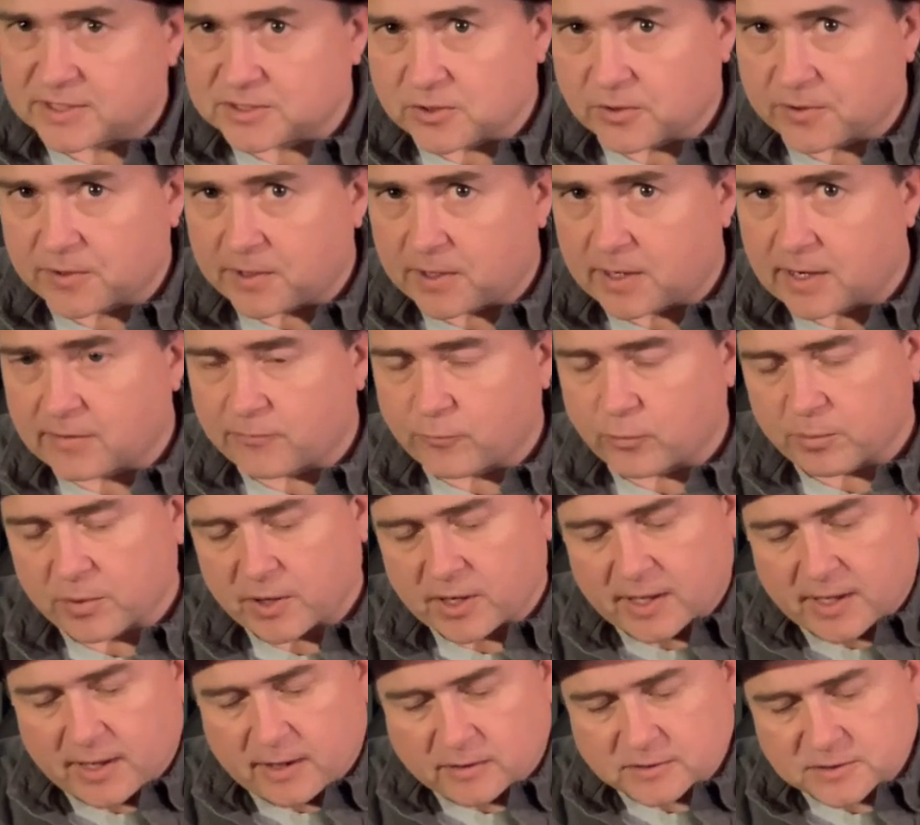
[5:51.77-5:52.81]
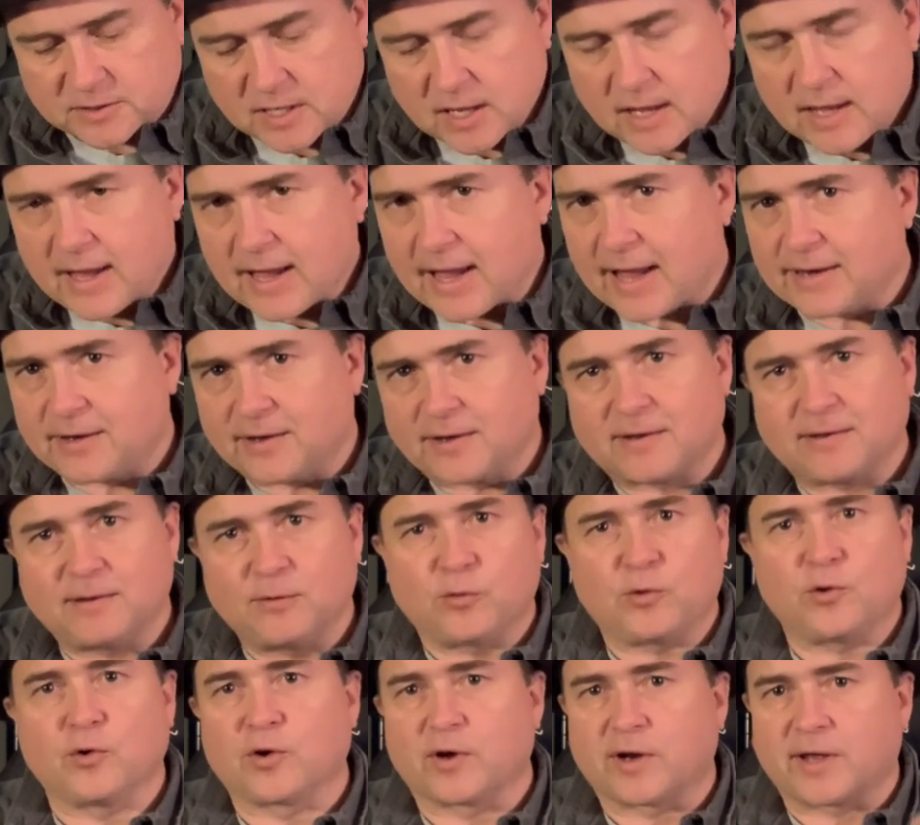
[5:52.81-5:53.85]
looking at everybody else, and
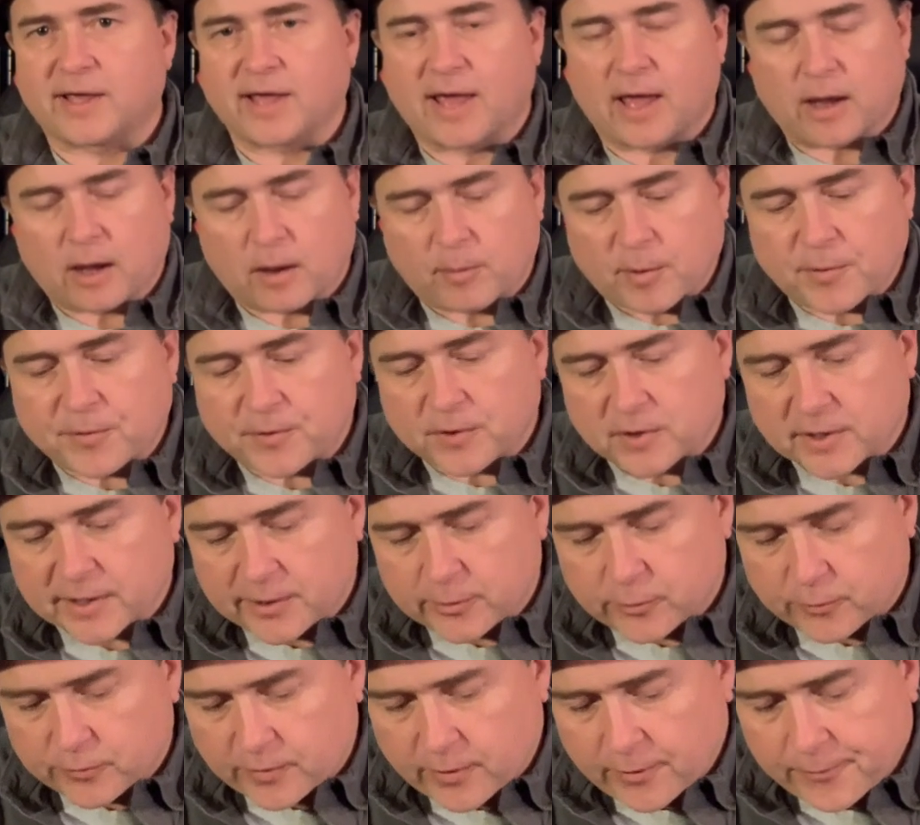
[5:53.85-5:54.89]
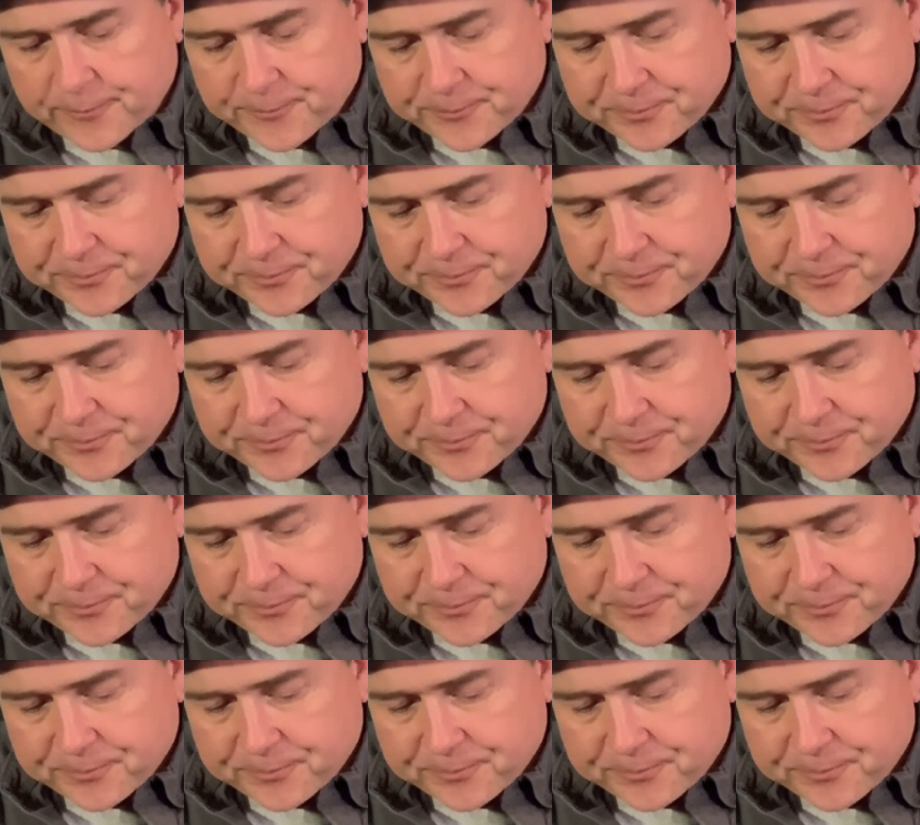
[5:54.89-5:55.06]
you're going to gang up on the leader there.